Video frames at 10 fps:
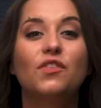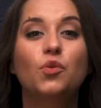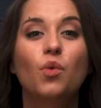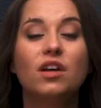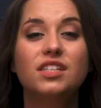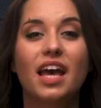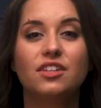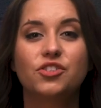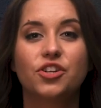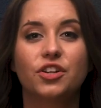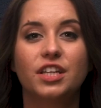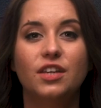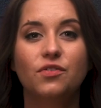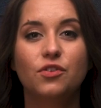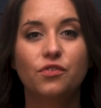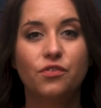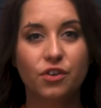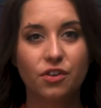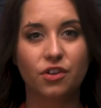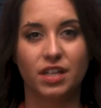If you want to enter even
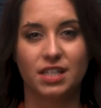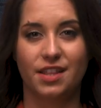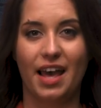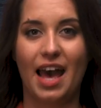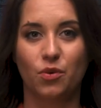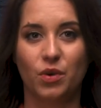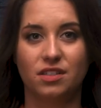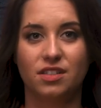further into the handwritten